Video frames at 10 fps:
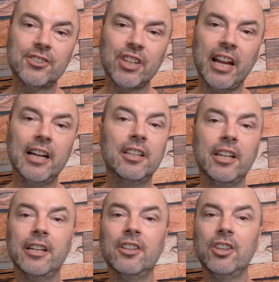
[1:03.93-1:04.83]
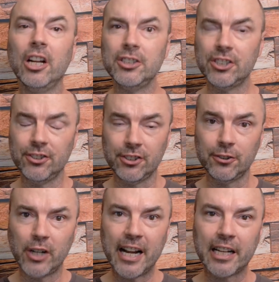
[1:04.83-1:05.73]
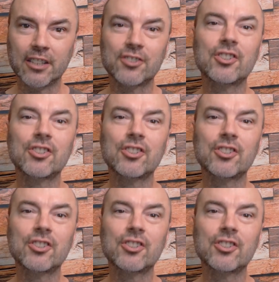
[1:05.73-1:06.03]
and in Dungeons & Dragons,